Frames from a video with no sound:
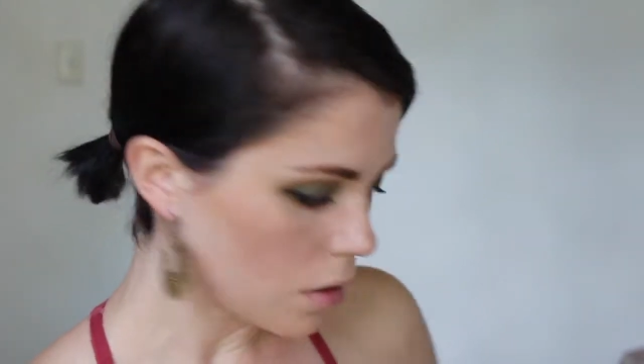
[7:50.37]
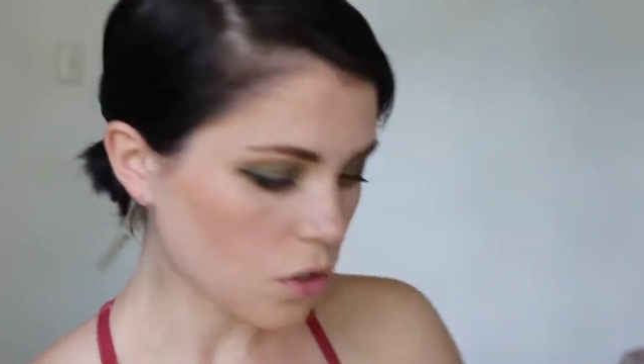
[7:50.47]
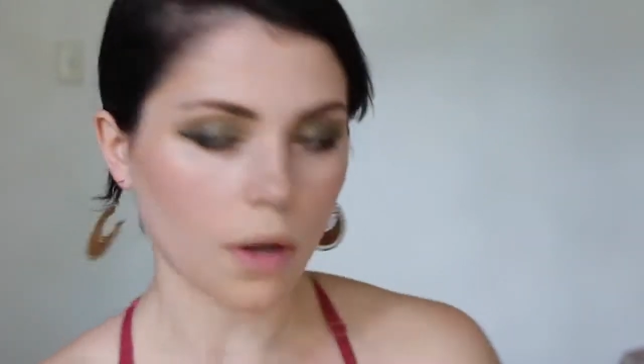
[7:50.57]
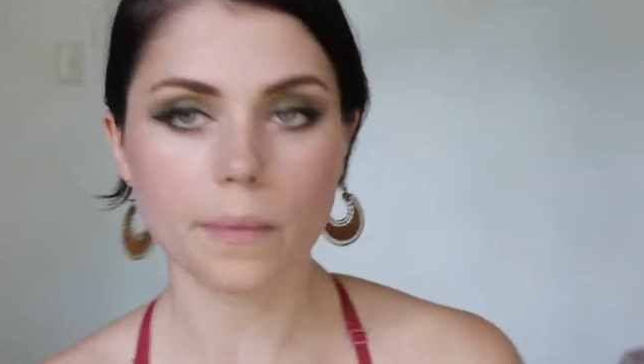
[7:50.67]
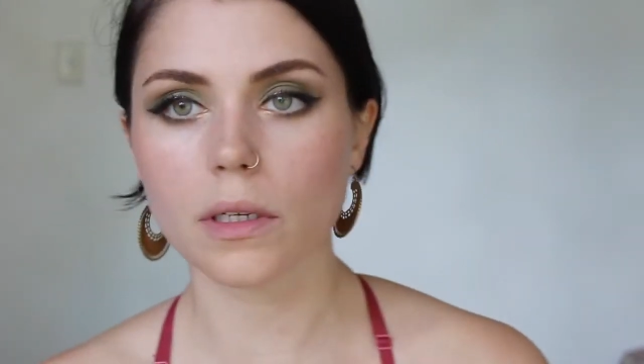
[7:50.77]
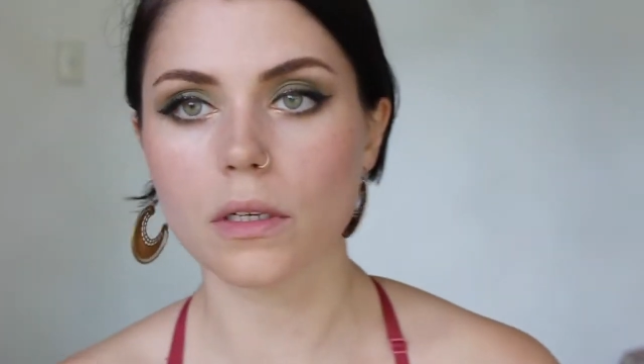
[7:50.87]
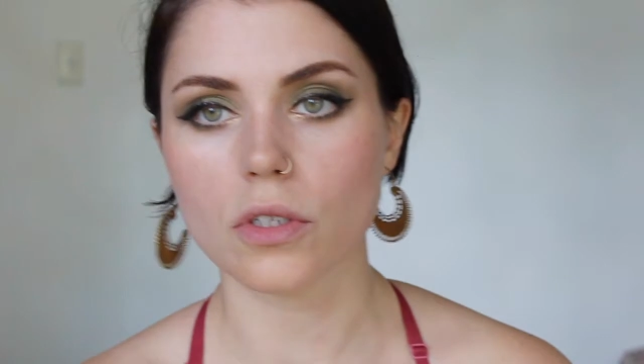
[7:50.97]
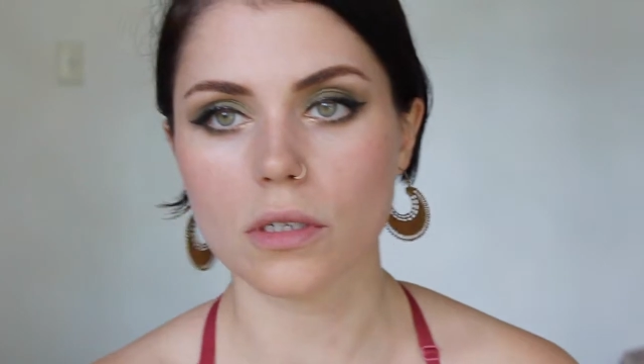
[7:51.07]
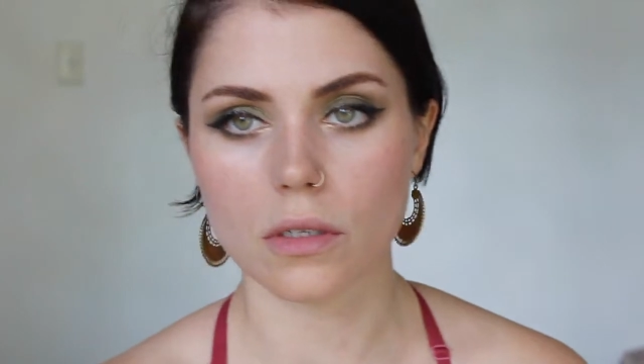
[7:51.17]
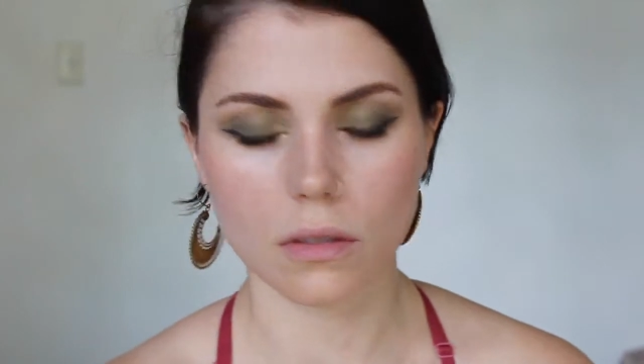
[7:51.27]
so I'm gonna
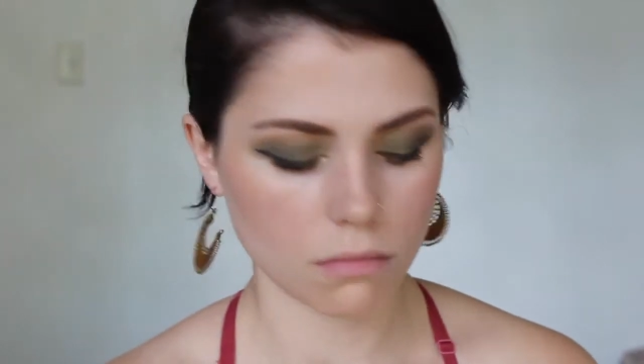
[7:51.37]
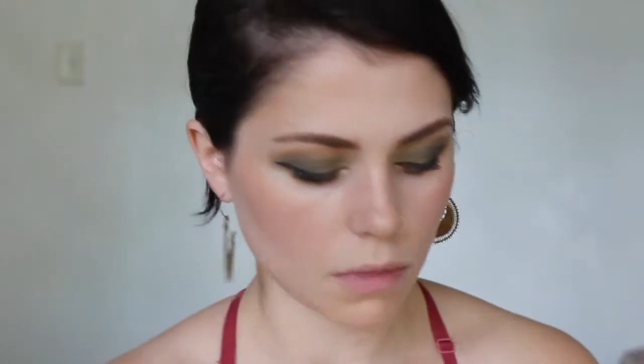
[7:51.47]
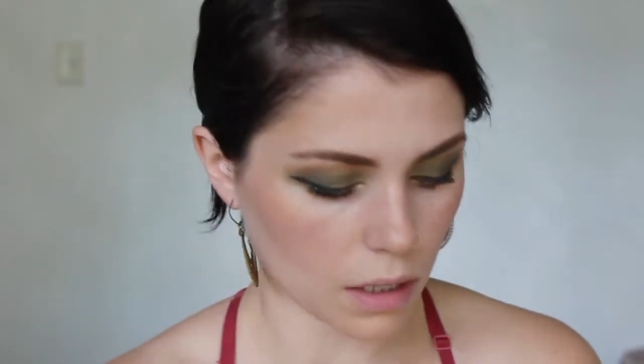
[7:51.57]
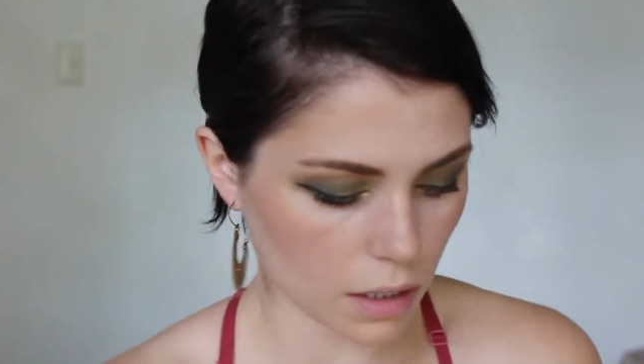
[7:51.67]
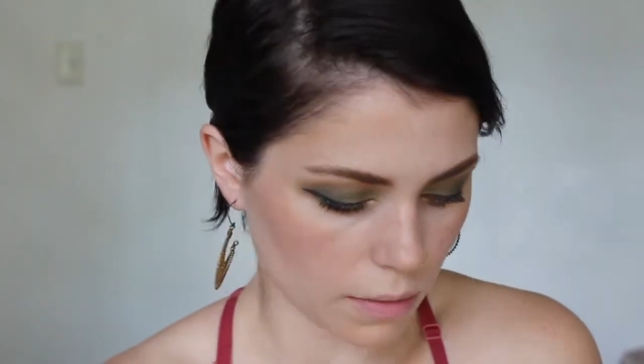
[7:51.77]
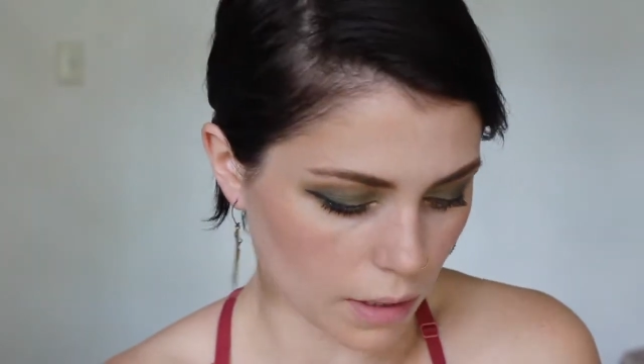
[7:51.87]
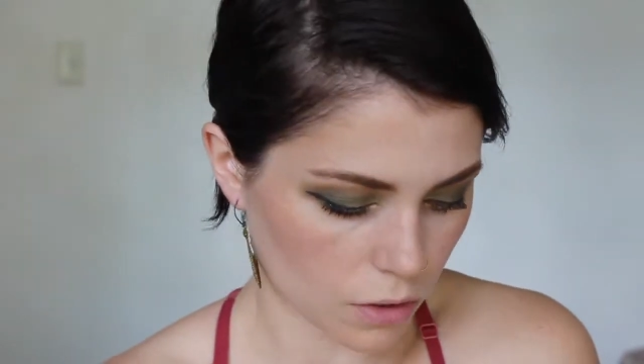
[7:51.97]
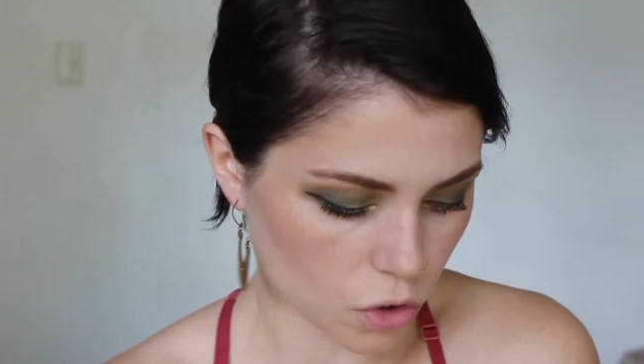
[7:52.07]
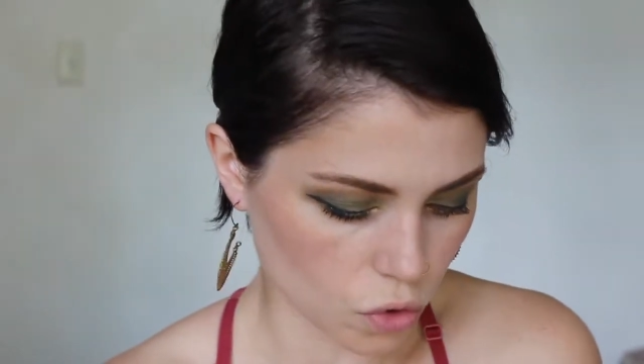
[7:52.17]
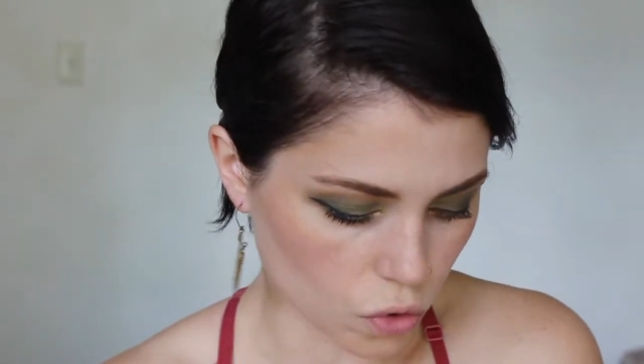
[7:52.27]
just
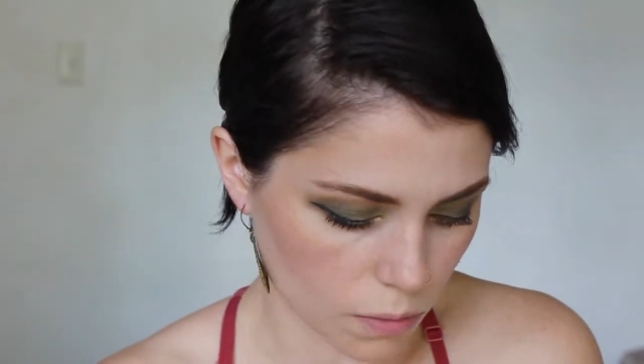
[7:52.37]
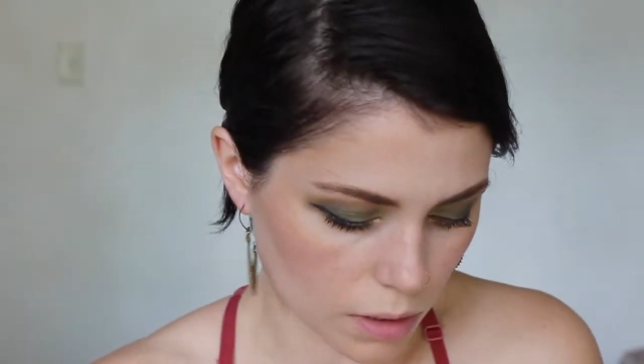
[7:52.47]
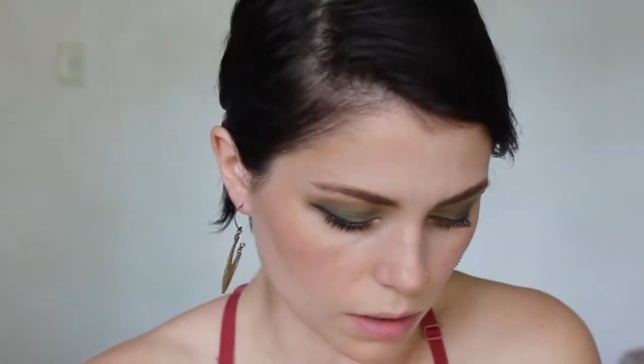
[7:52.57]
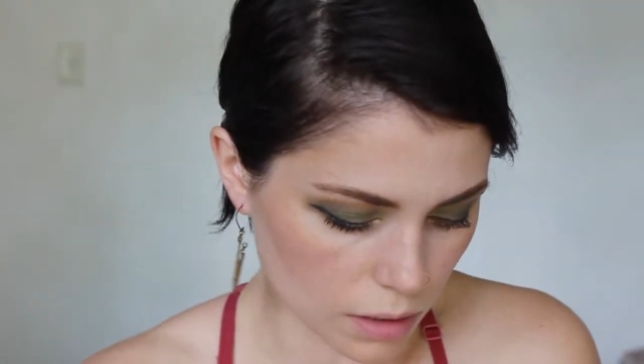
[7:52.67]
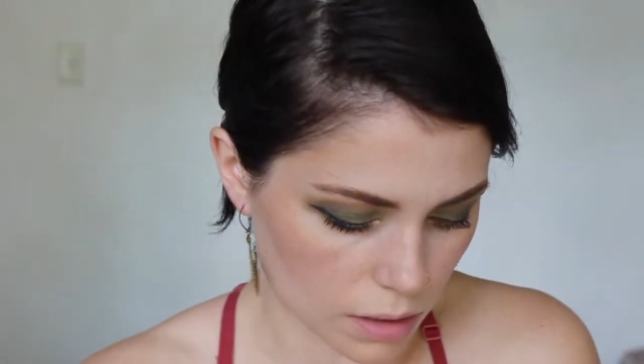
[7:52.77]
assume that it